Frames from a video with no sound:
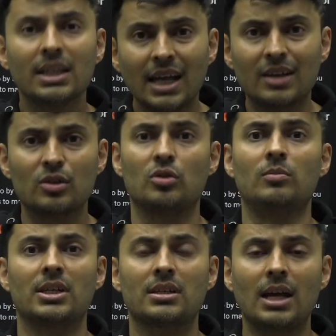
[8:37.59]
Thank you so
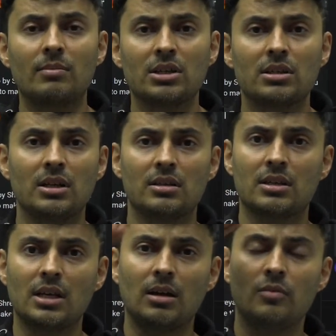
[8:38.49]
much. Captain
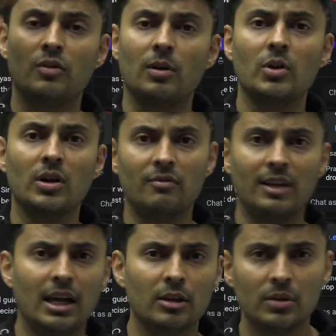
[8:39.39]
Shreyas from your
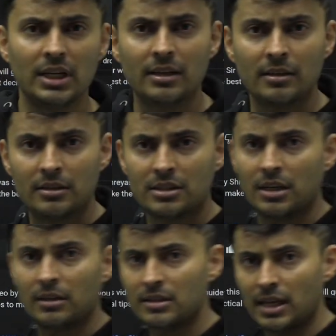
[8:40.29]
Vedantu NEET English
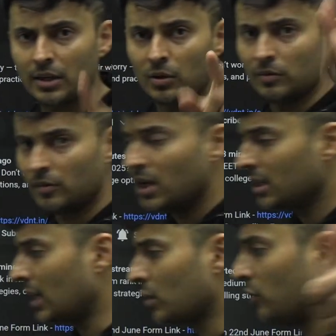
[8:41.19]
channel. Signing off.
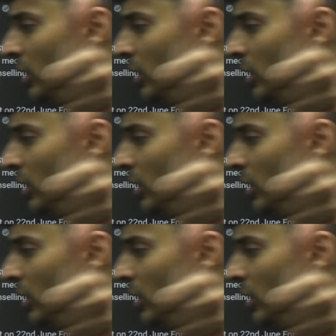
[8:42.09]
Thank you